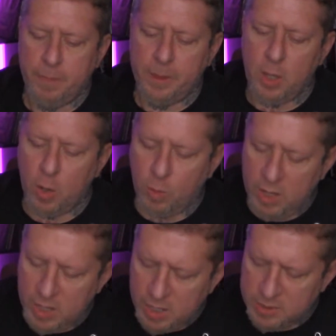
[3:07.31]
Yo,
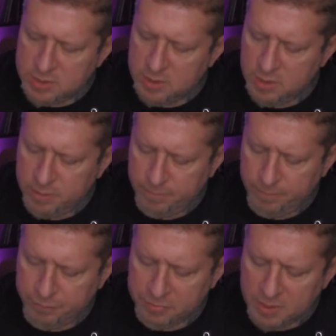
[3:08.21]
what?
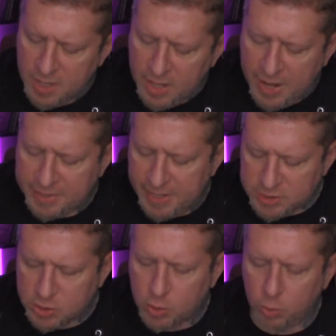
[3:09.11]
Hey,
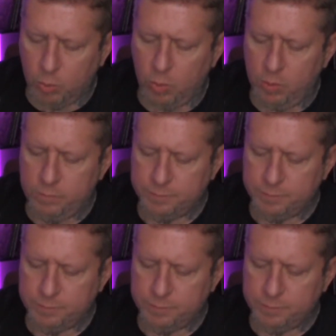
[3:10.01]
that's cool.